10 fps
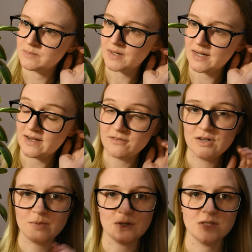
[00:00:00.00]
But I
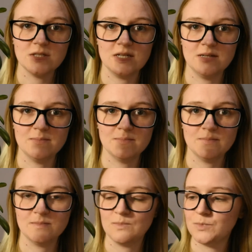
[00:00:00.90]
have repotted
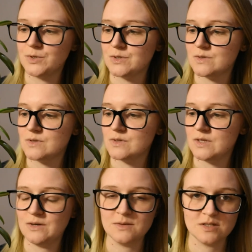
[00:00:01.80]
him once.
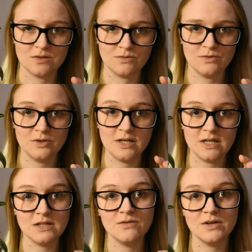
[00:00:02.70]
He was in a
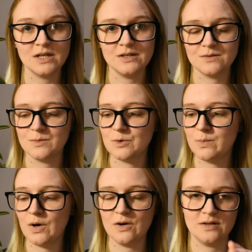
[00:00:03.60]
really, really small
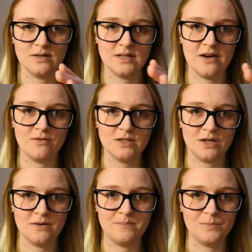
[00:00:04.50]
pot, and every
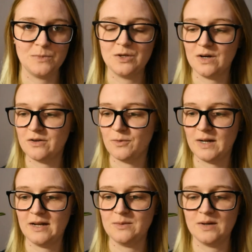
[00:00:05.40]
time you kind of
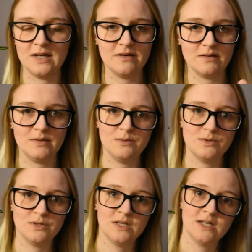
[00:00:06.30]
went anywhere near him he
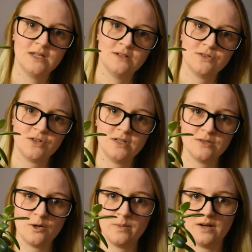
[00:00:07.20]
would try and
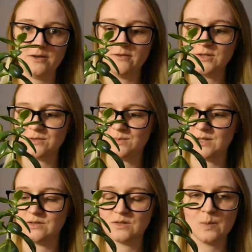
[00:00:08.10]
topple over just
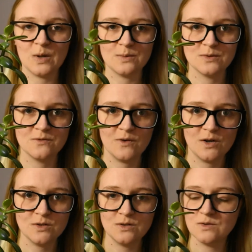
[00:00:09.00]
because the pot was
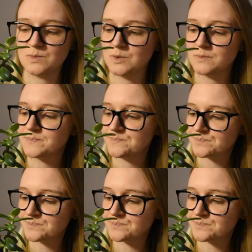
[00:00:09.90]
far too small.